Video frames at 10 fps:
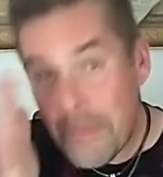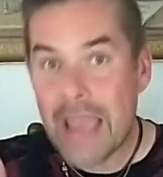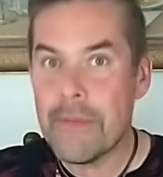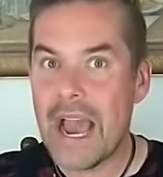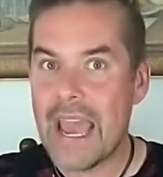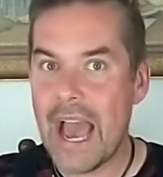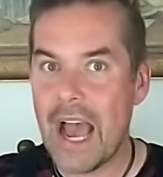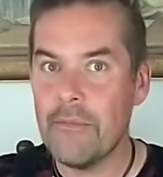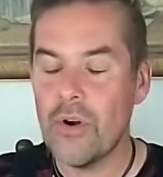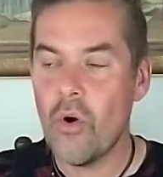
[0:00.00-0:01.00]
maybe I
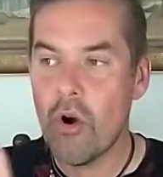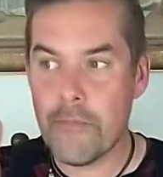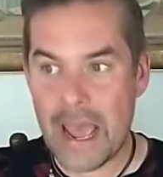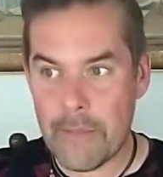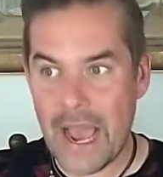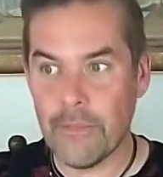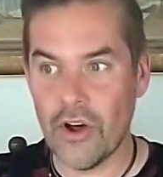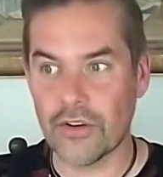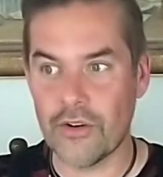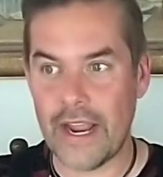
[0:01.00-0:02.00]
am, or maybe
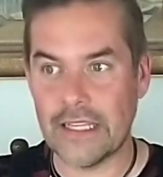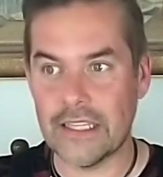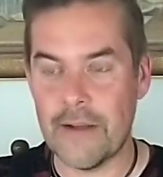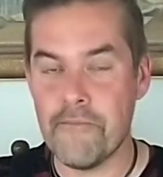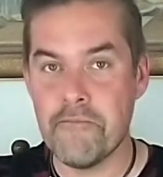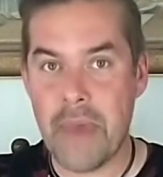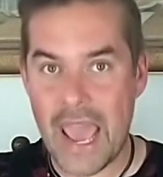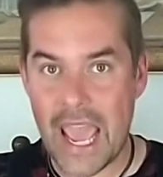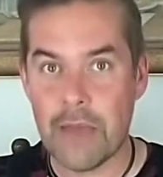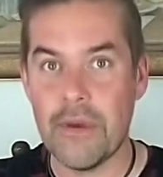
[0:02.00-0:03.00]
I'm not crazy.
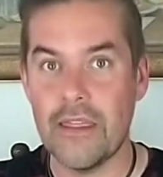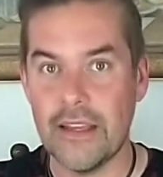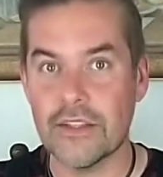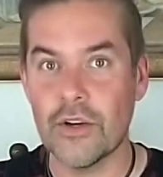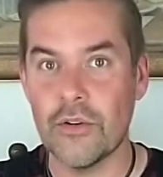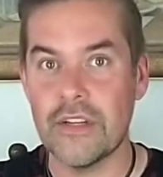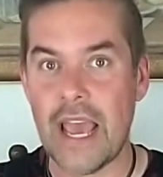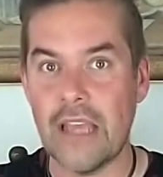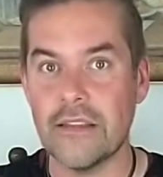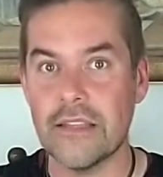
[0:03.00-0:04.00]
Maybe this could
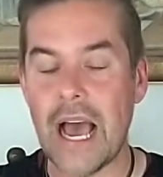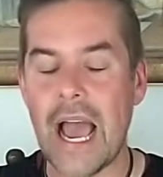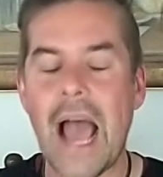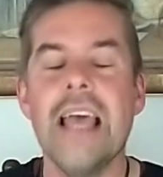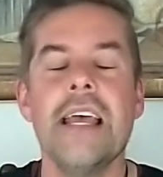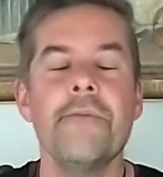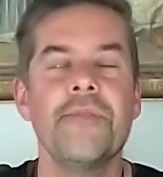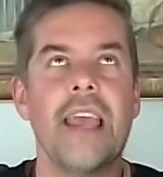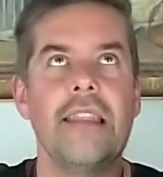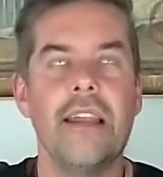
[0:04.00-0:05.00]
taste...
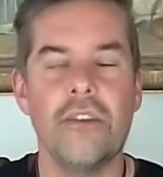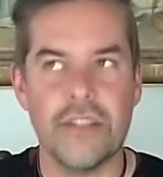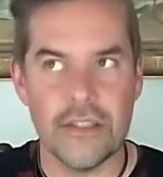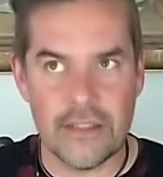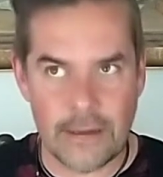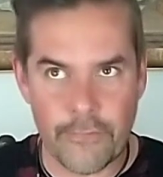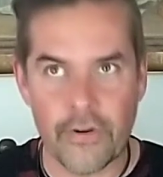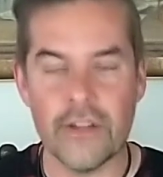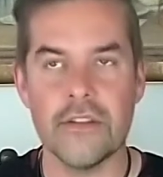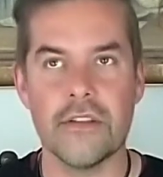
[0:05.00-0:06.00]
there is a
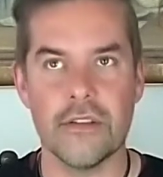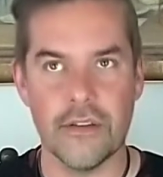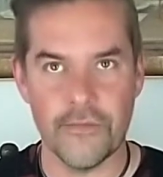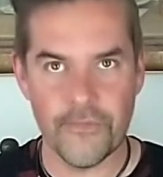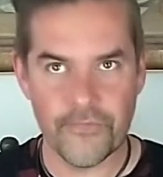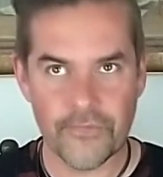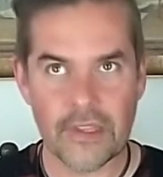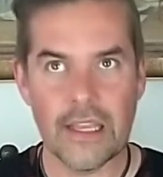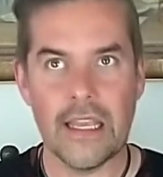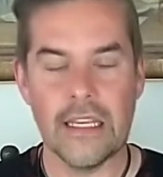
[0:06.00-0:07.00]
difference
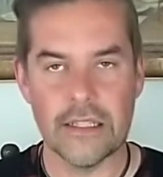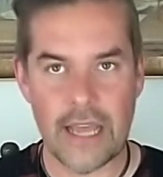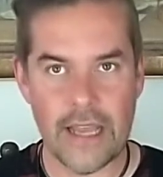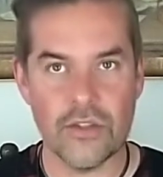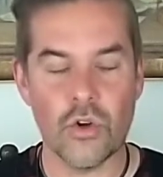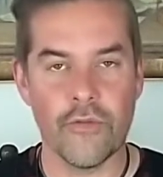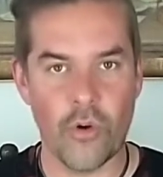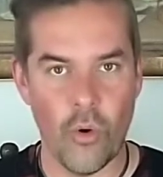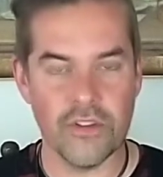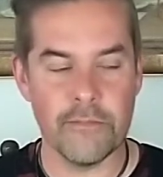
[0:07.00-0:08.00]
in taste,
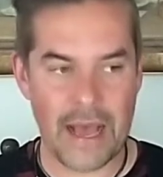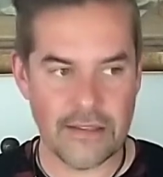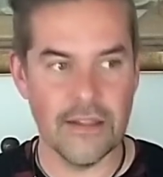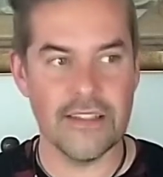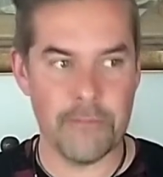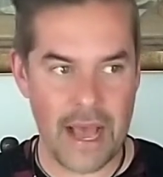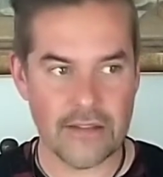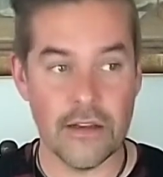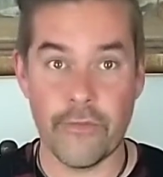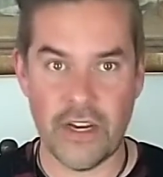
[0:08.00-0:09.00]
of course. Basil is
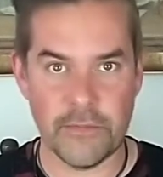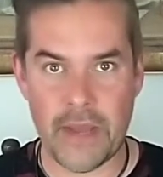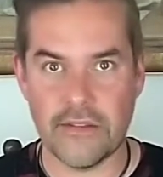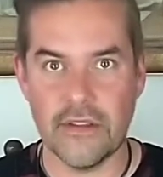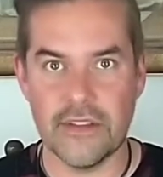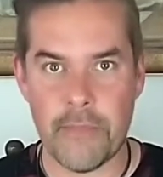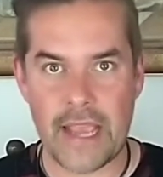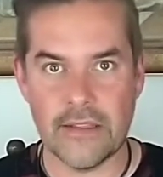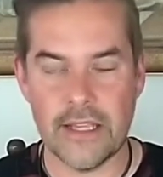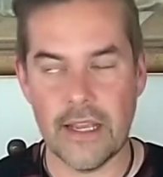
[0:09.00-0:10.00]
basil, fresh basil is
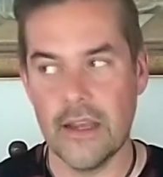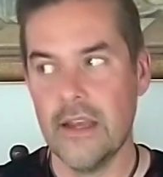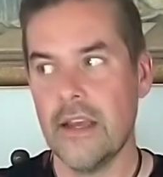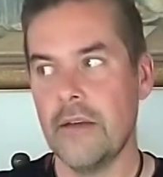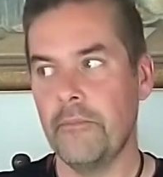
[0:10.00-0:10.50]
amazing.